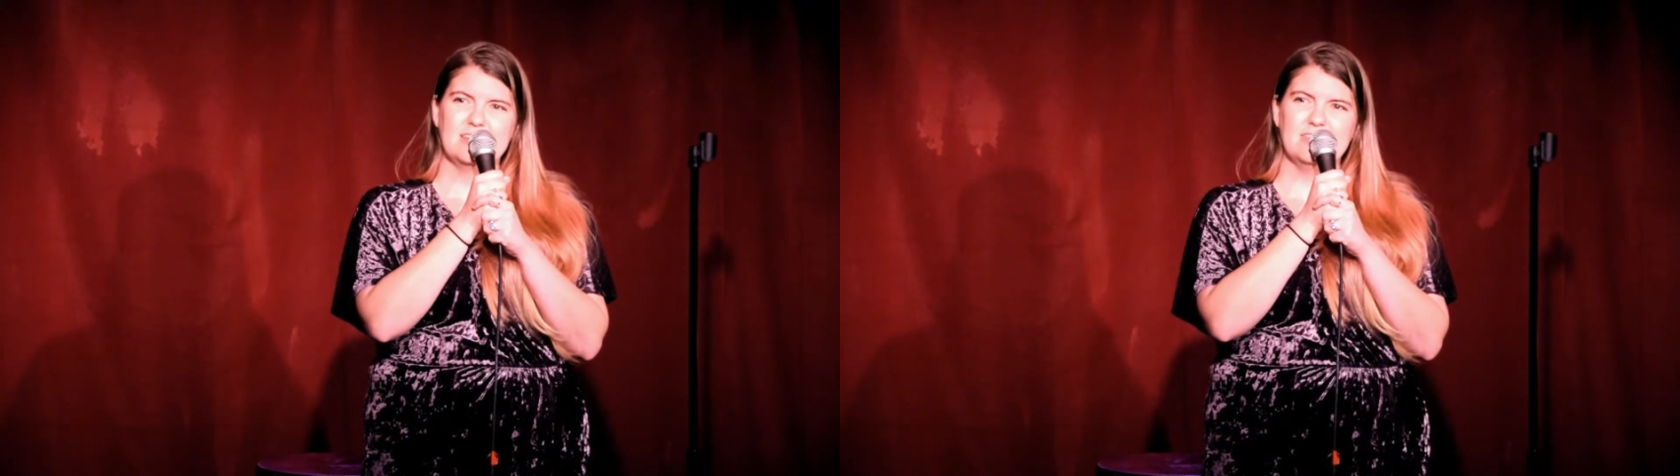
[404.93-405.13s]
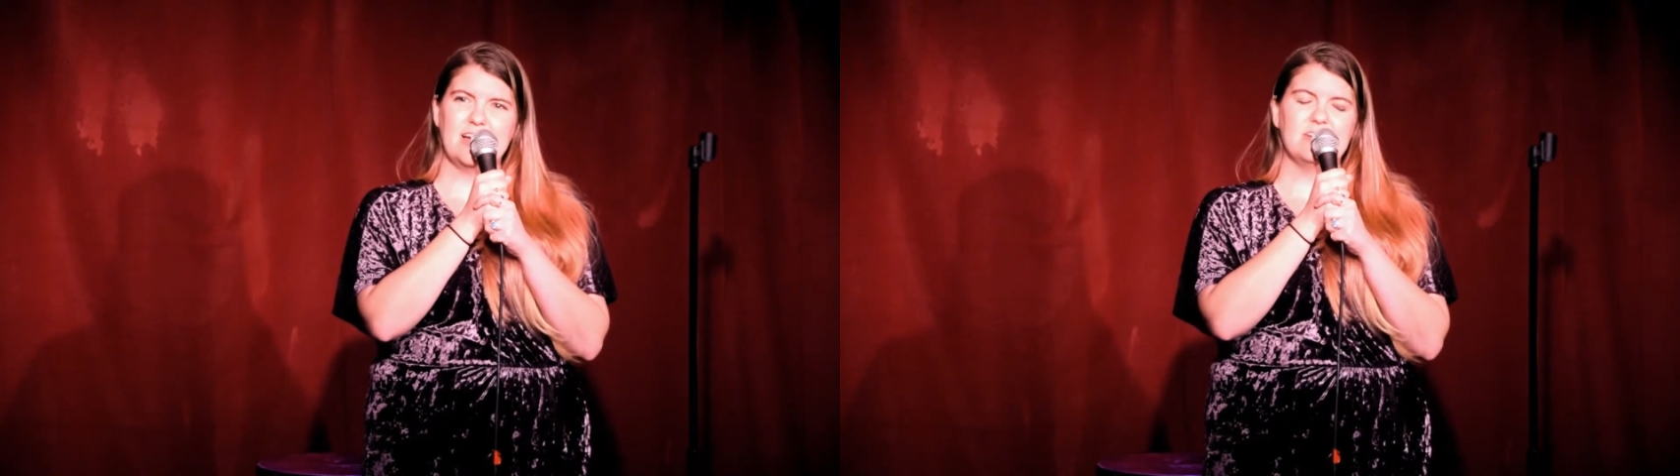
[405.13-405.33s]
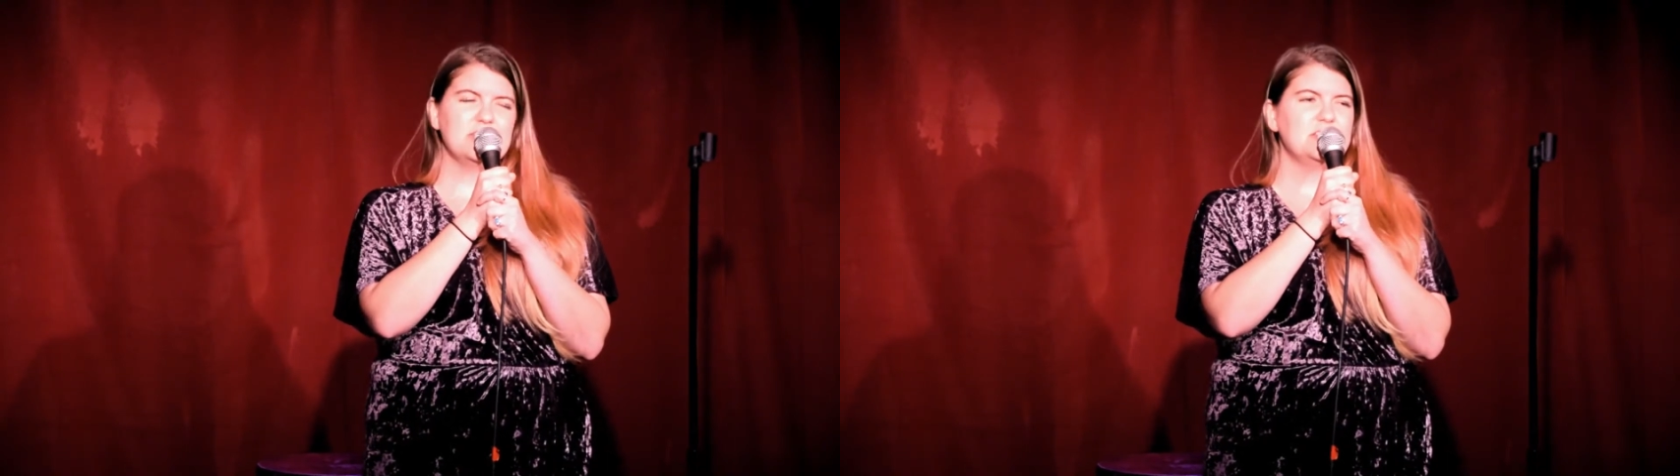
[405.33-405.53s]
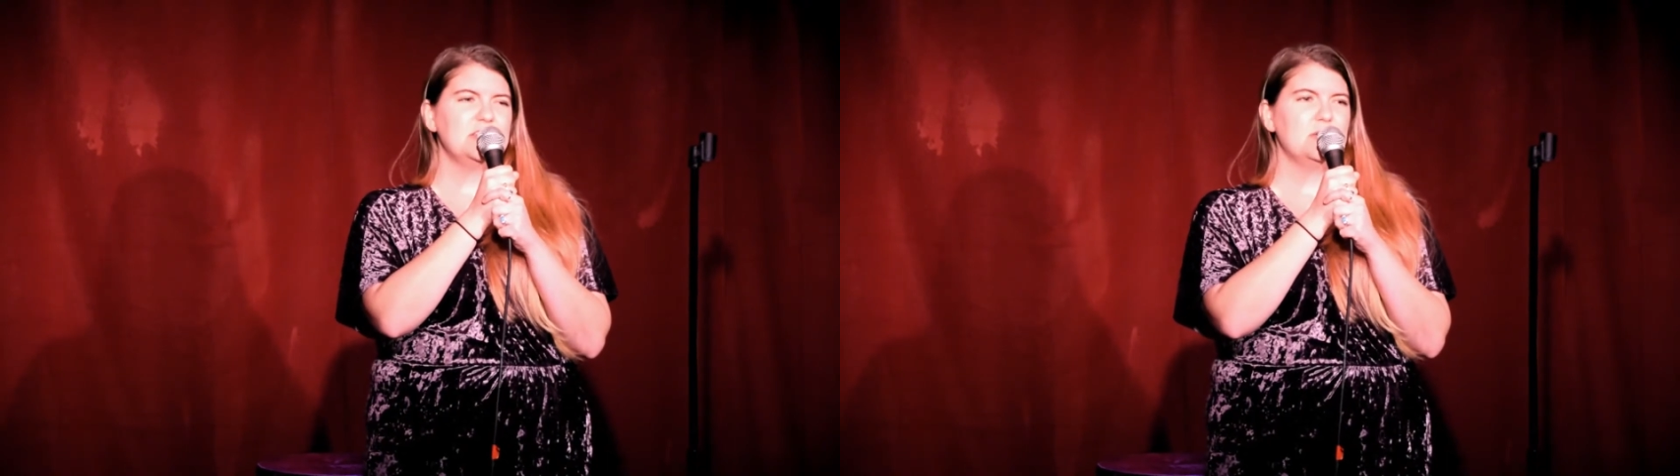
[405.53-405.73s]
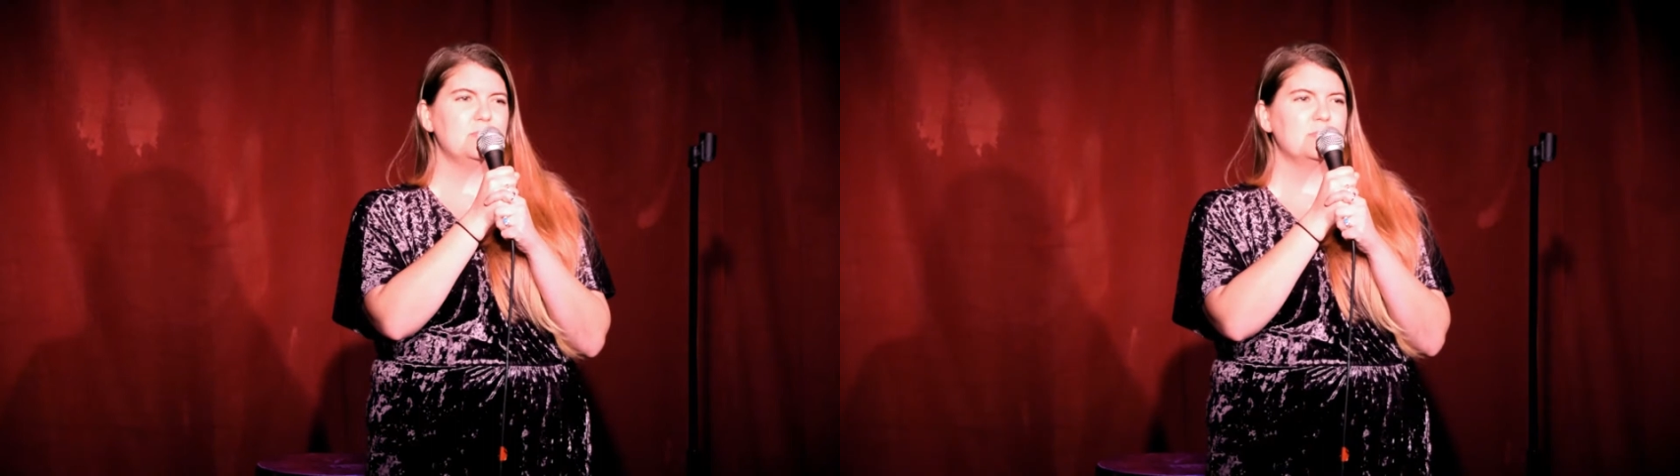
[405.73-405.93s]
found a
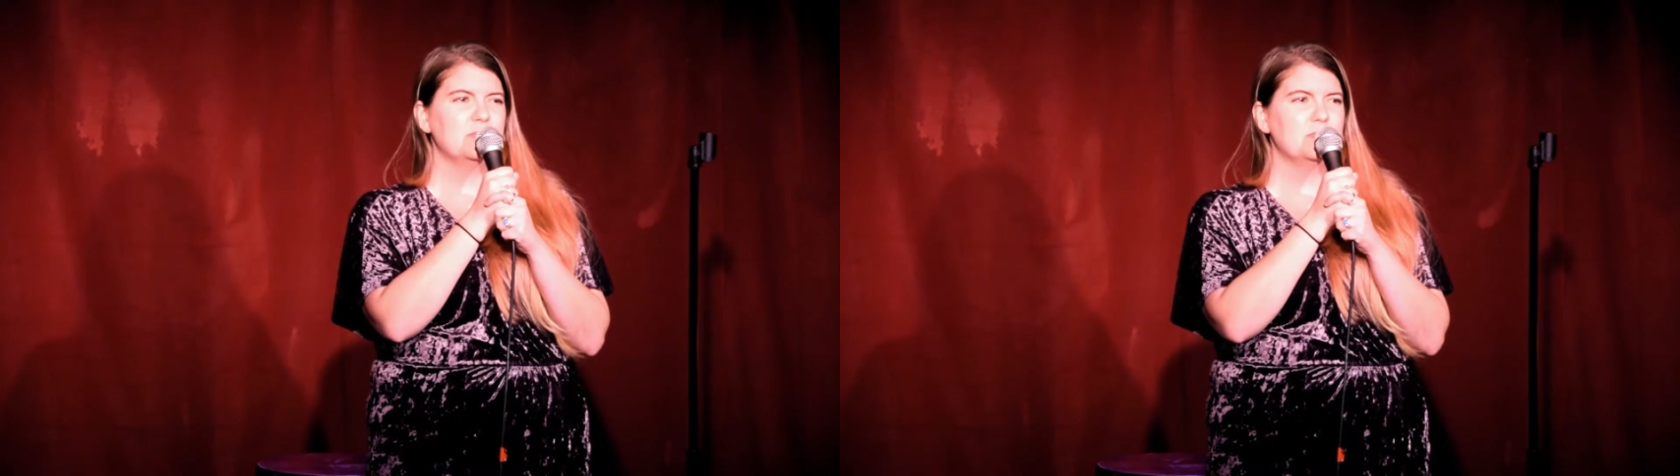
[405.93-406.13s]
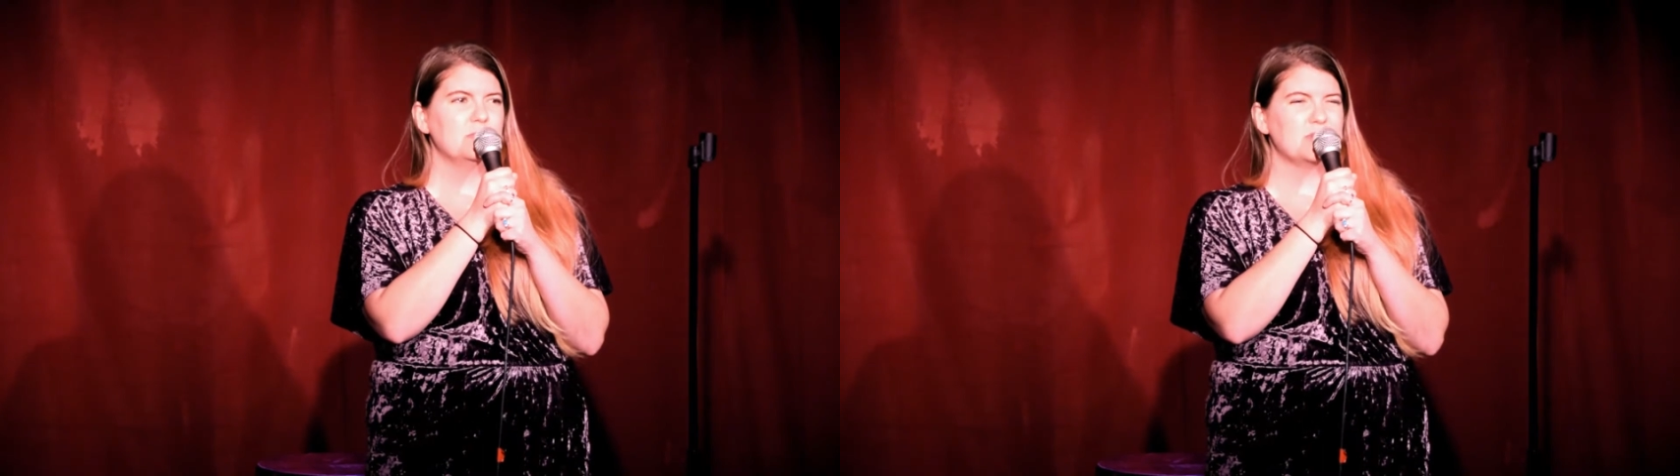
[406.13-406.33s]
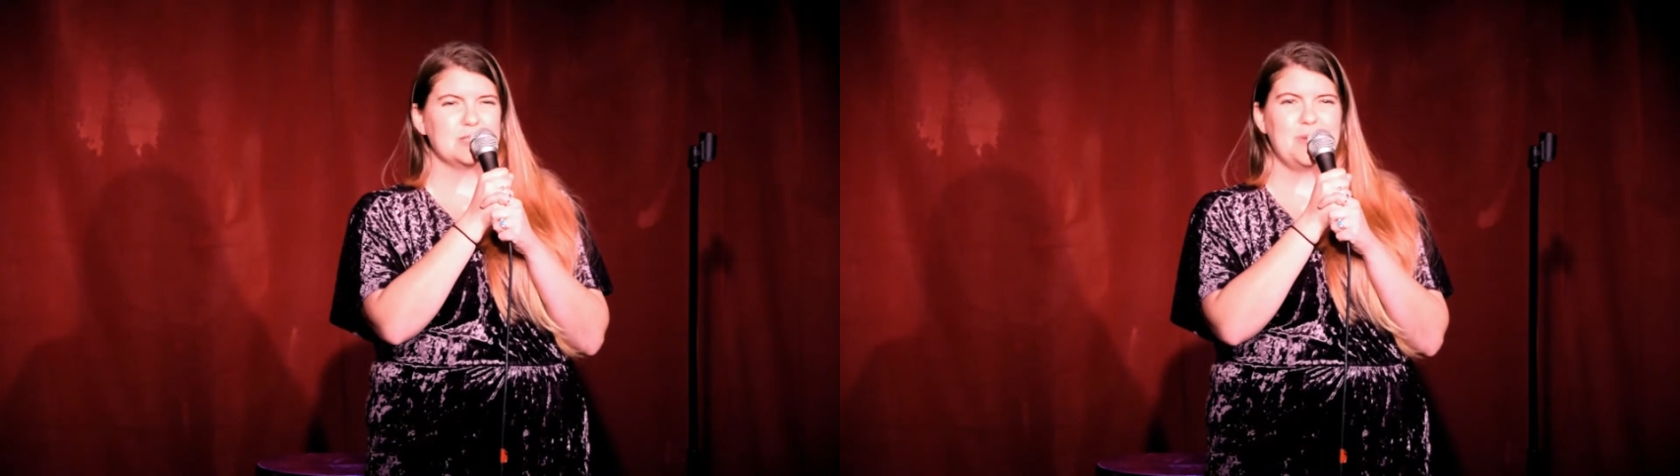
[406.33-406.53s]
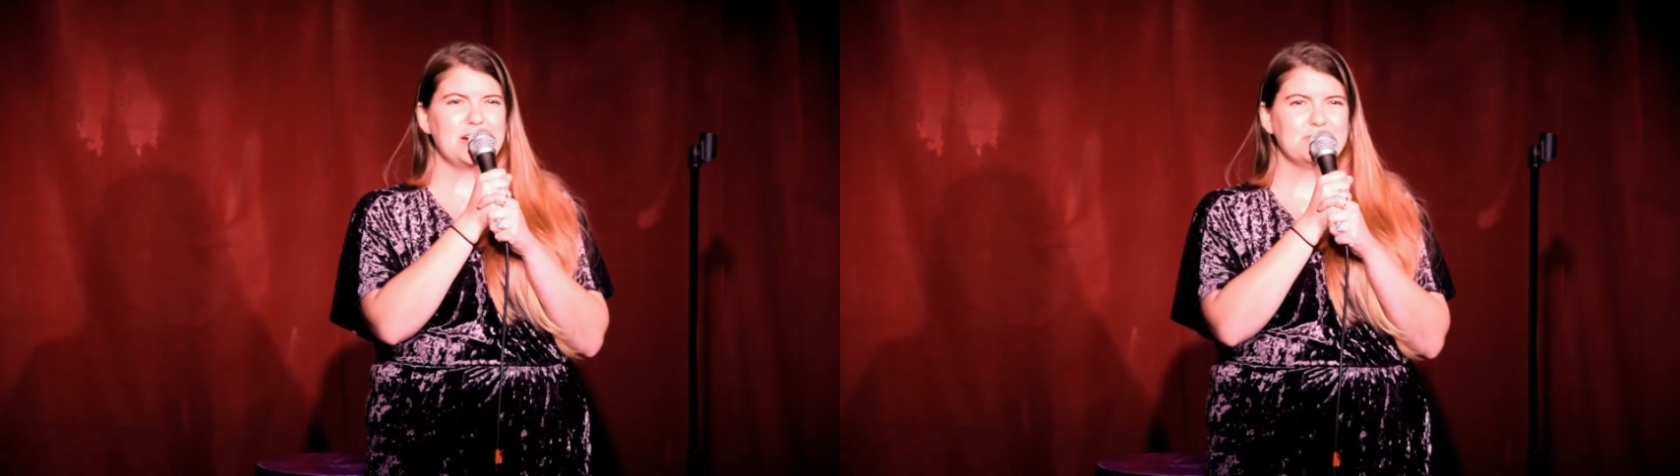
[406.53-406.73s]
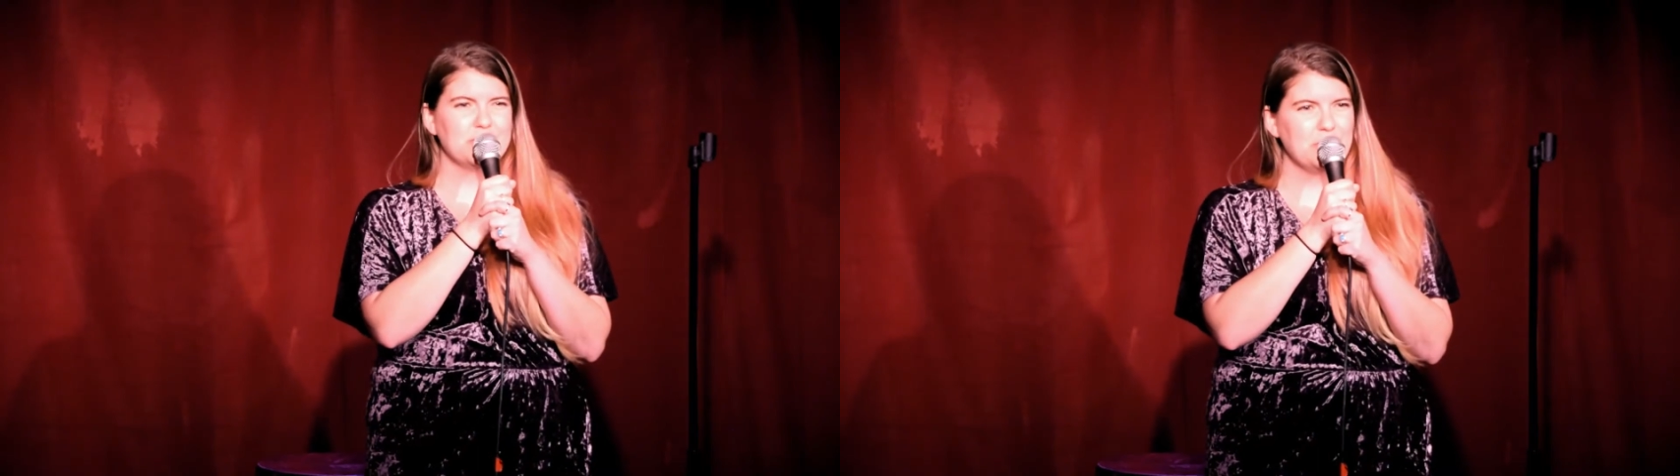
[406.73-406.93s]
deep
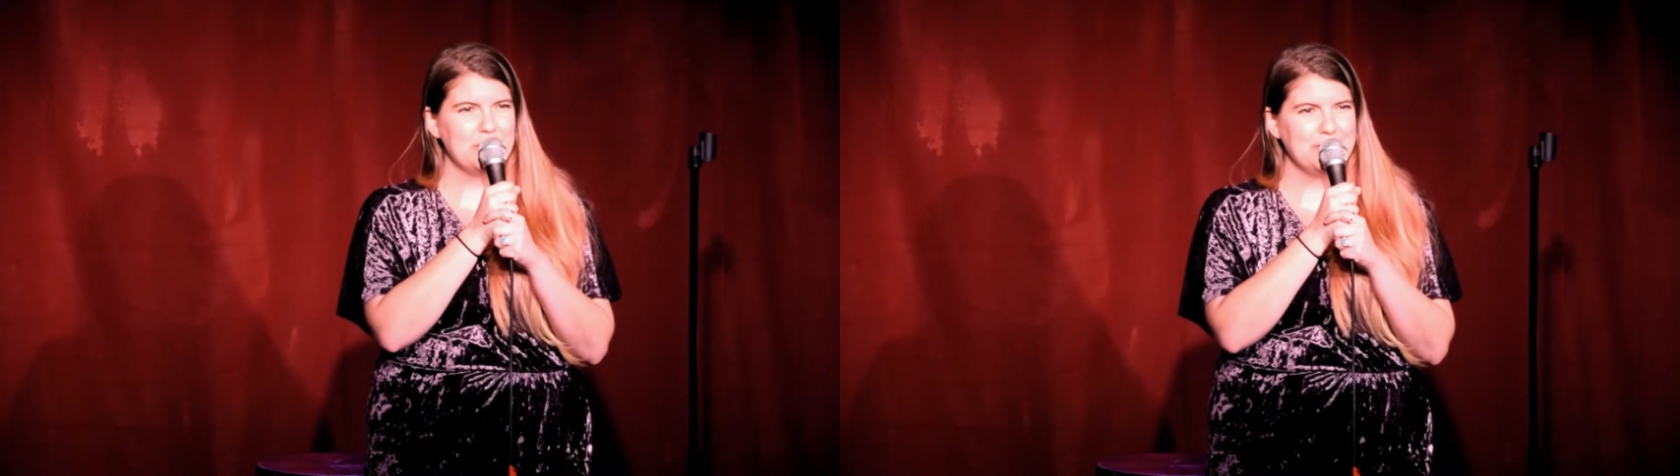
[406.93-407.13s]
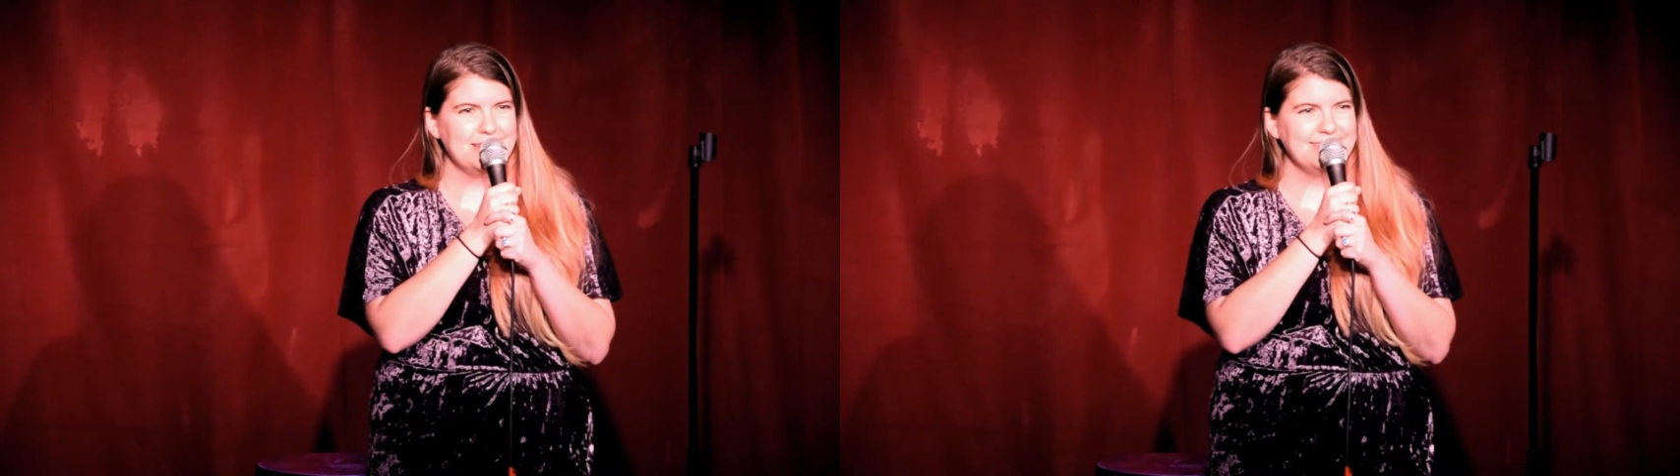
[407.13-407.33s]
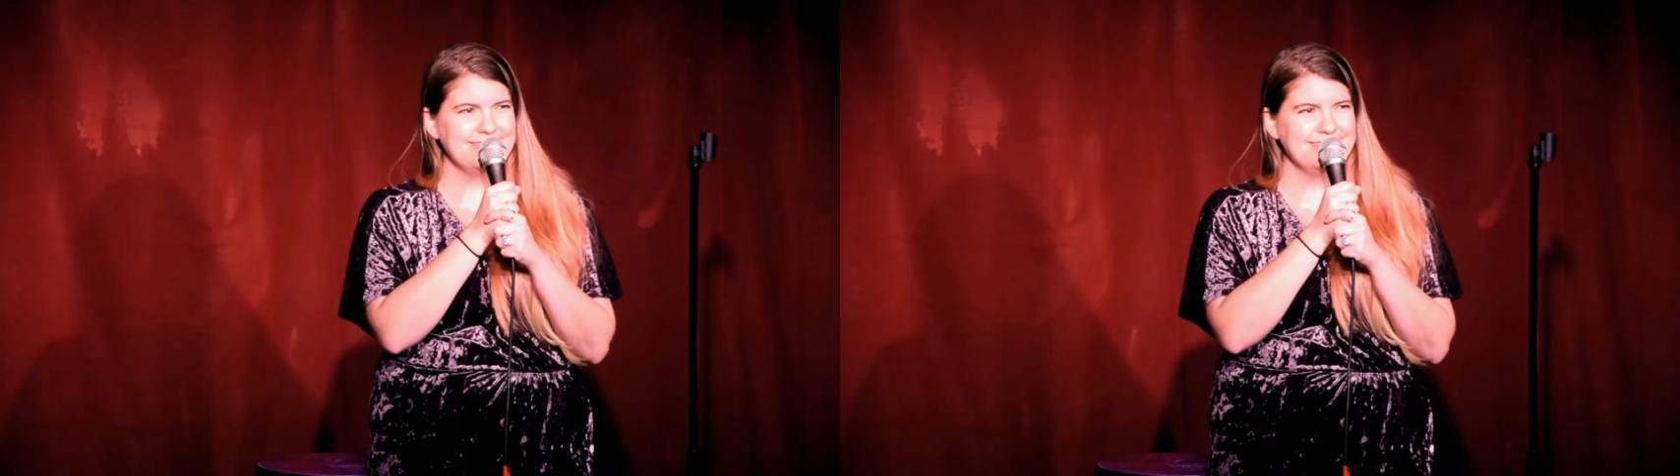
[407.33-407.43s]
respect for women.